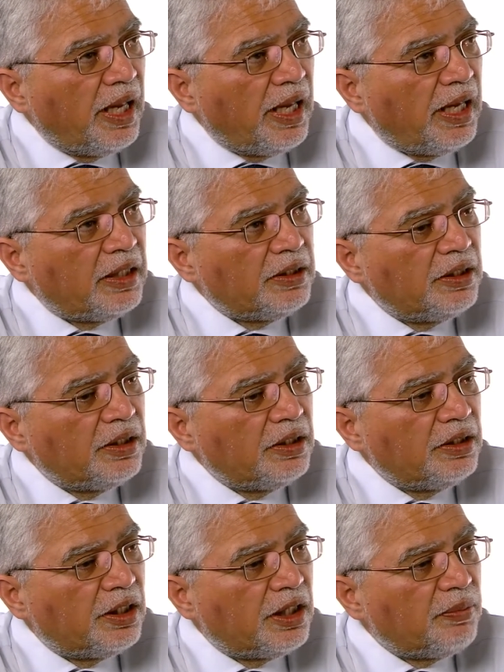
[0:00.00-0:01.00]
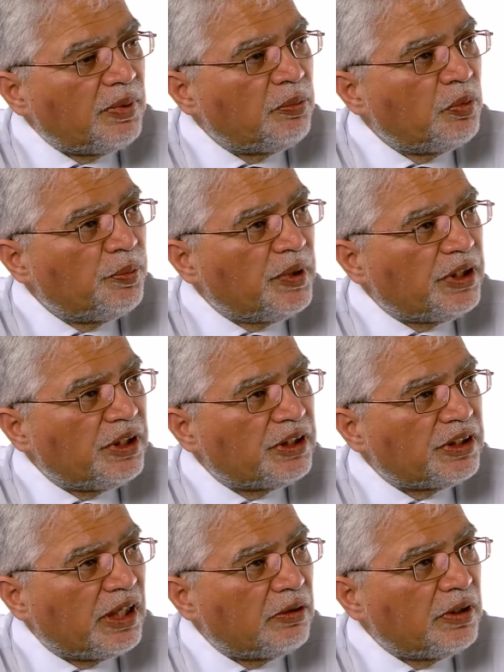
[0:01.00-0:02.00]
and the rebel movement in the
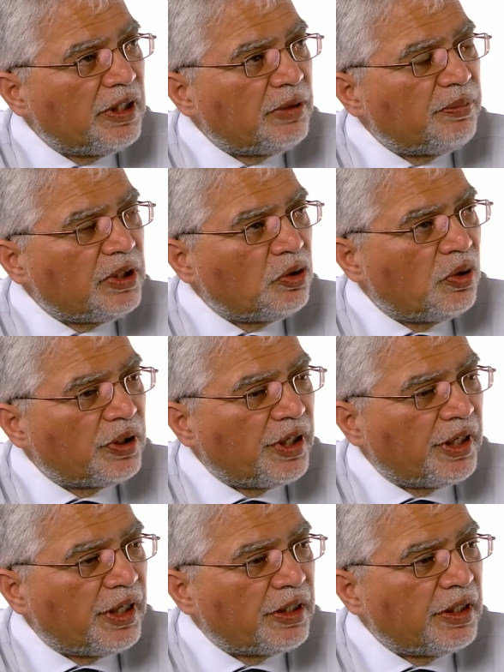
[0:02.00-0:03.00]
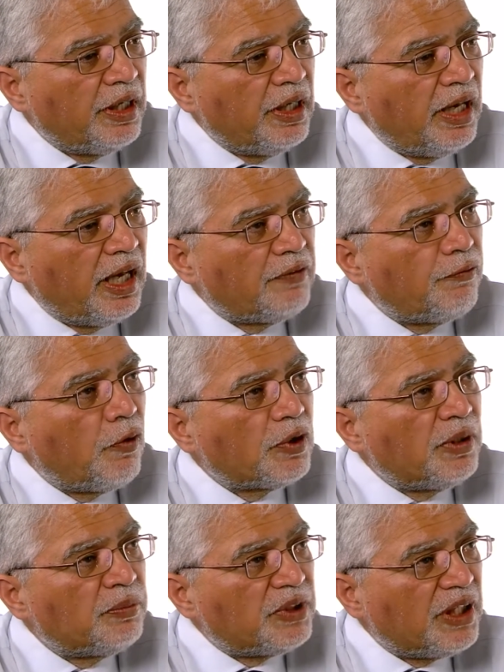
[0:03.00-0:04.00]
south, led by John Garang, had
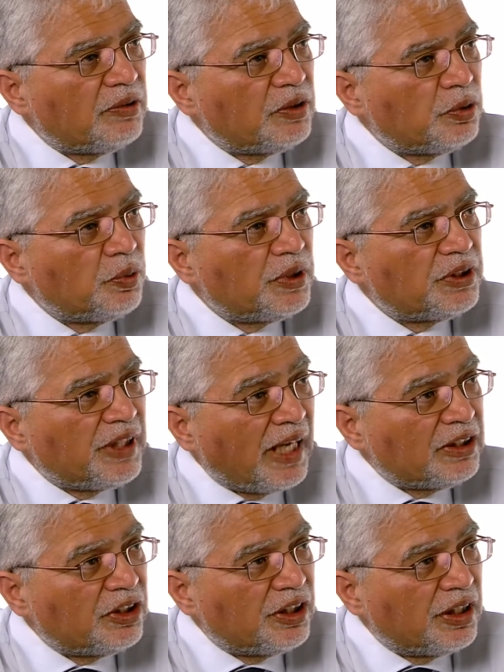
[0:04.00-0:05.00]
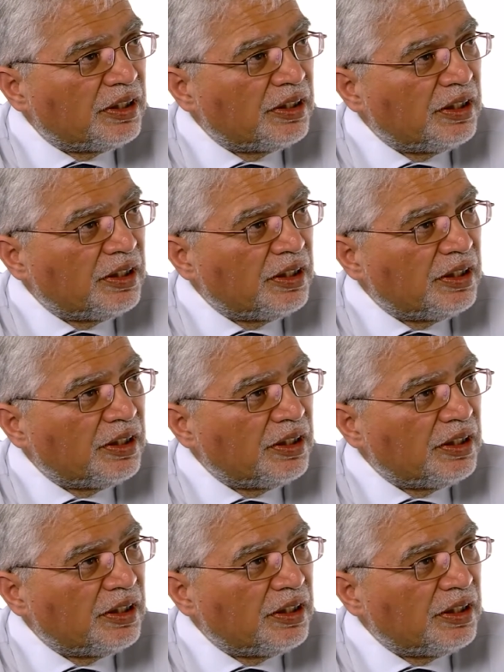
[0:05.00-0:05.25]
fought themselves to a standstill.